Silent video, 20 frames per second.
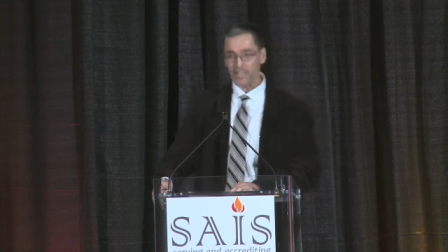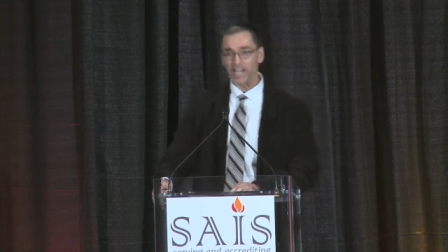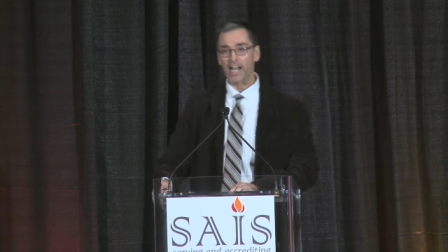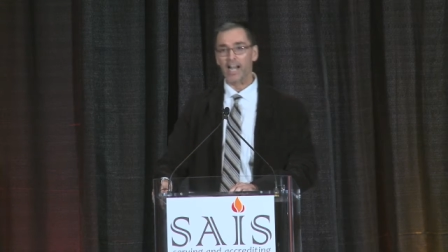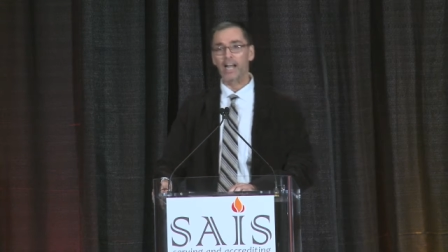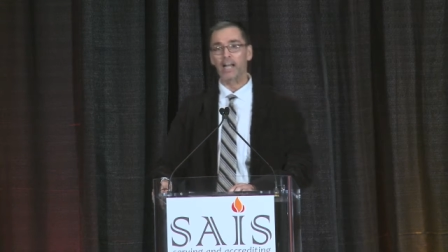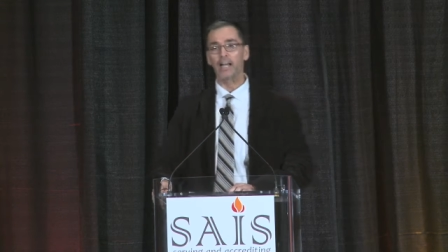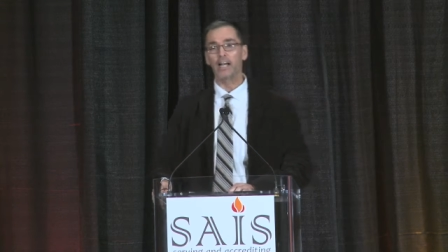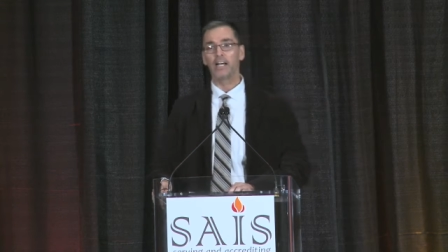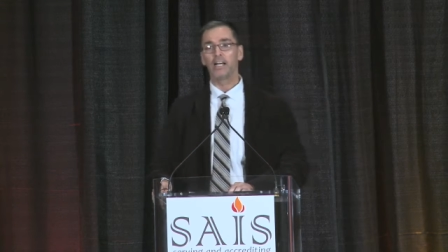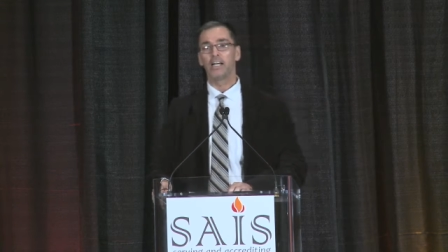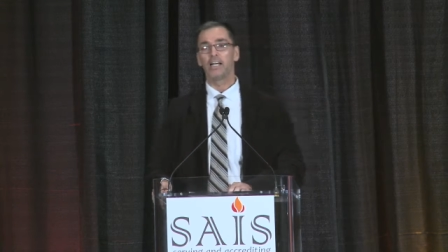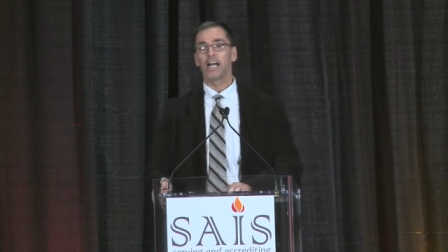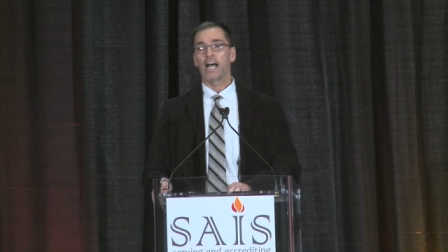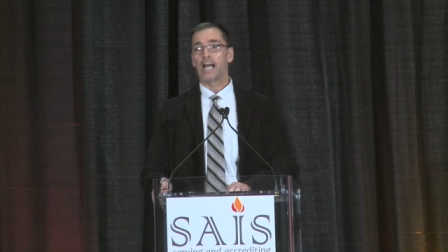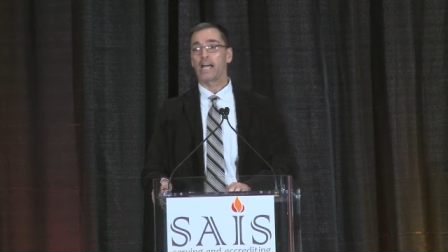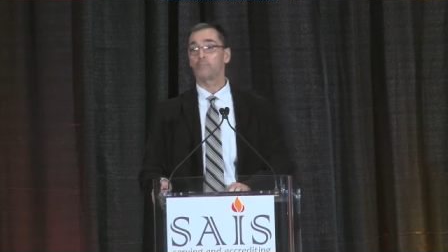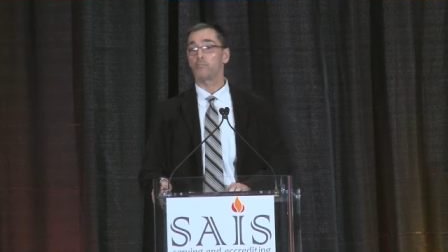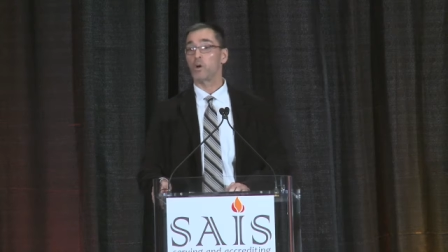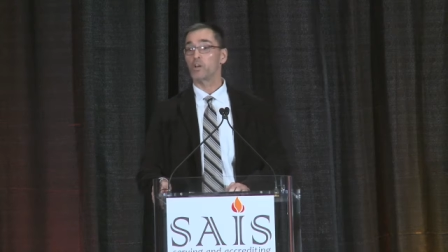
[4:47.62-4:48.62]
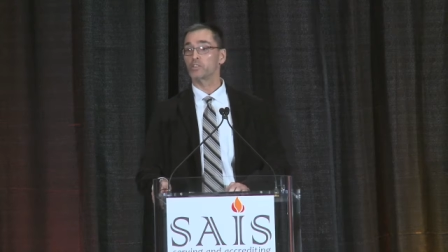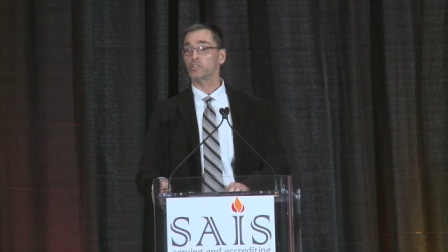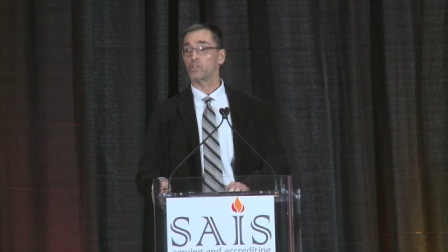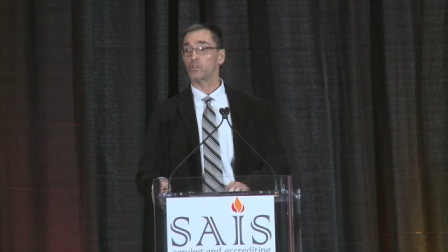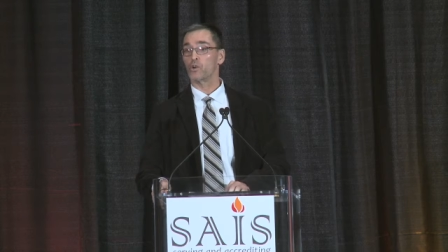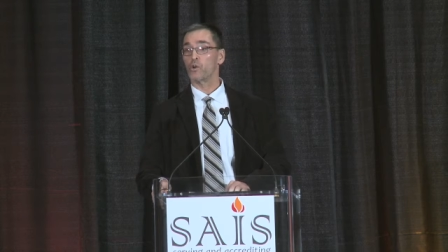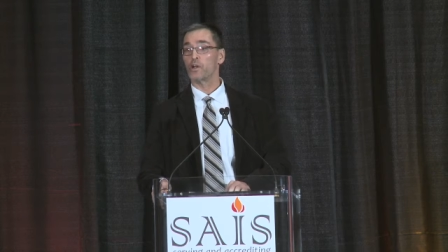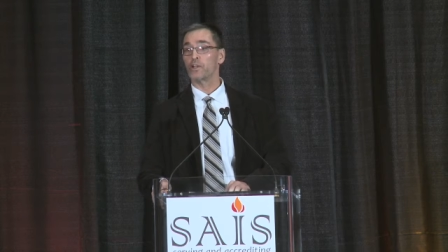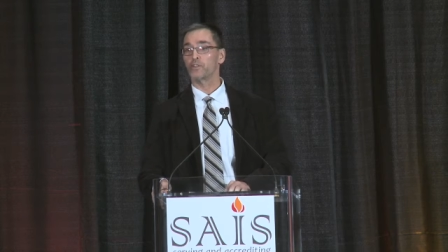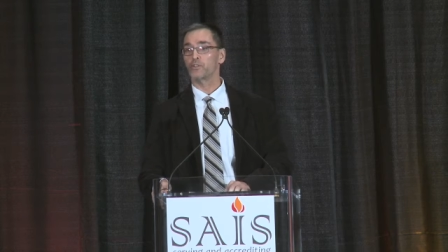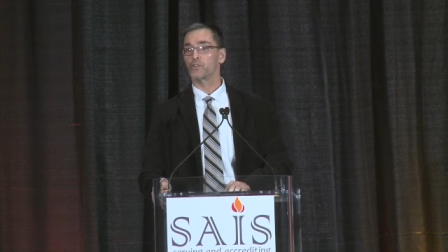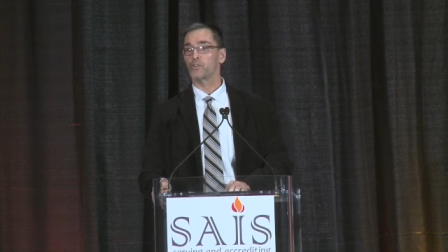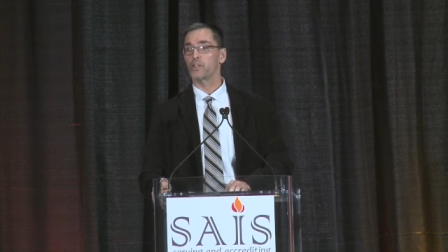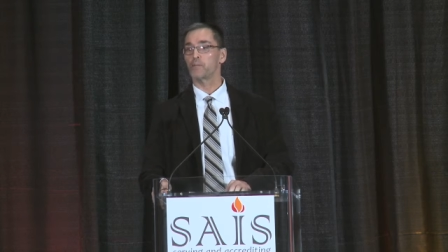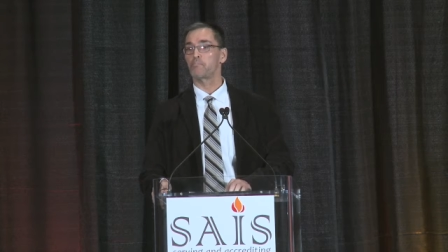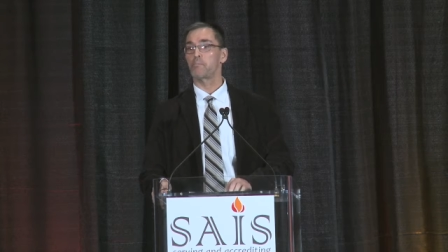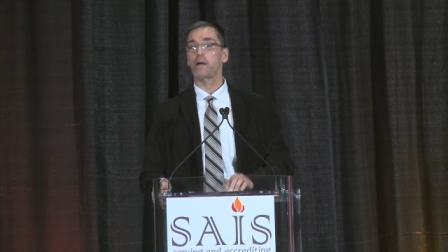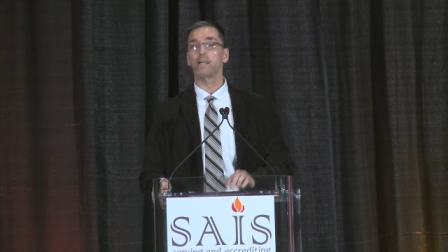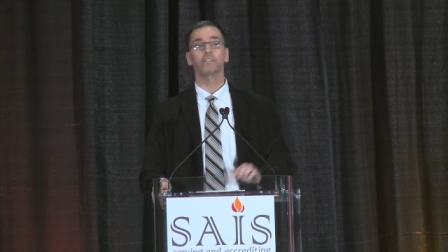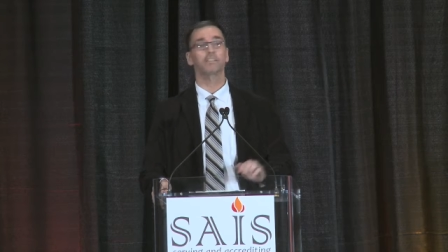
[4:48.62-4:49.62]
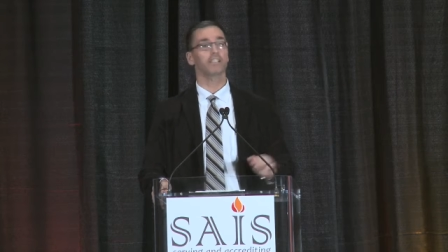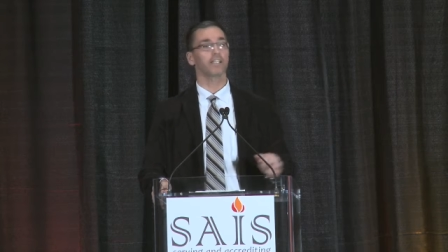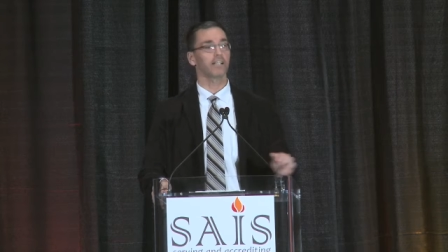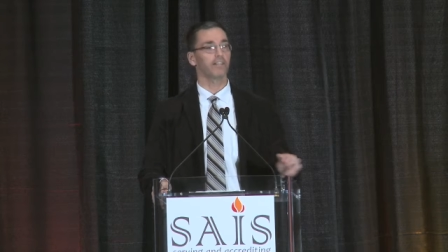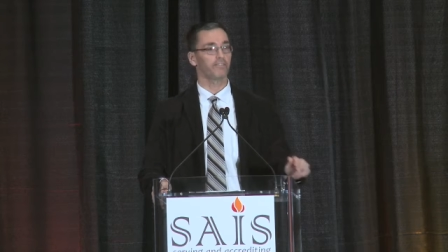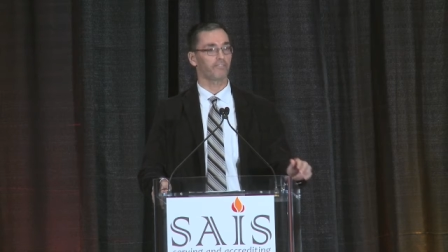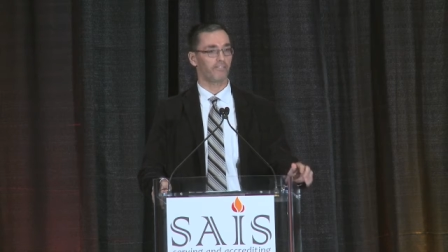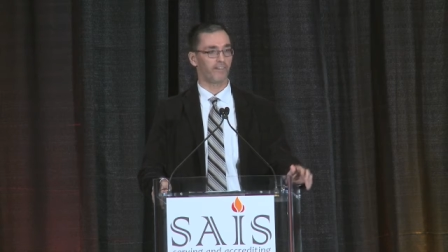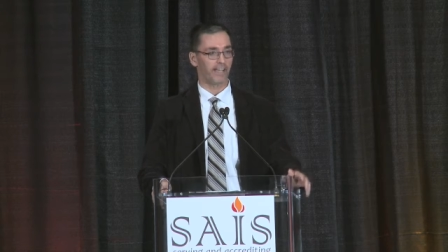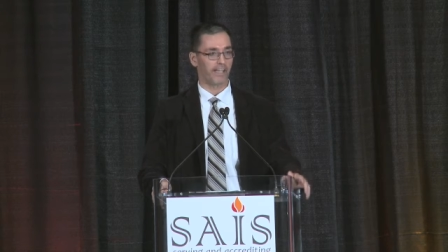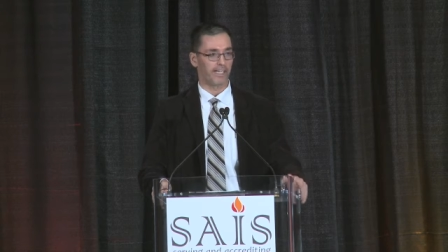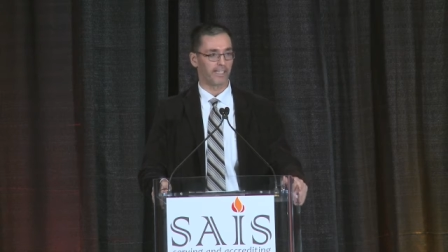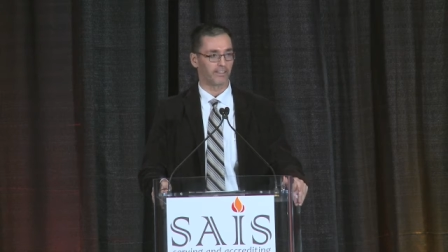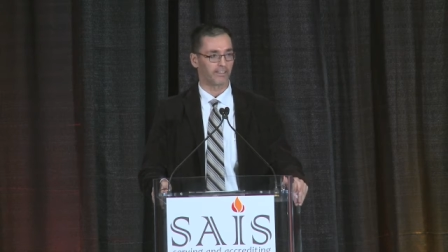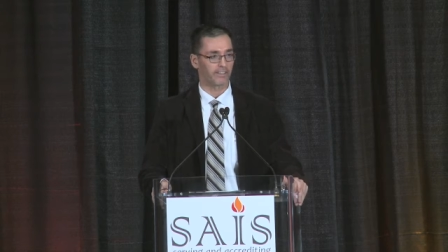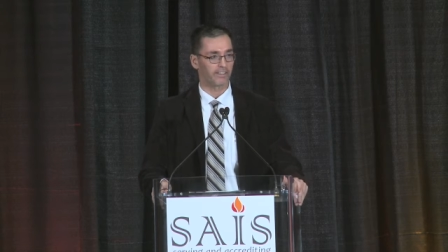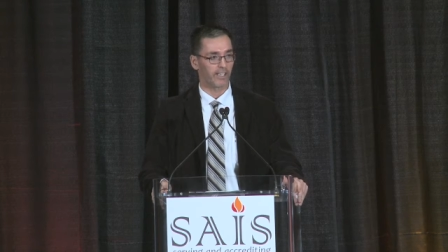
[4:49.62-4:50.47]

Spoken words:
I am also going through the puzzling phase.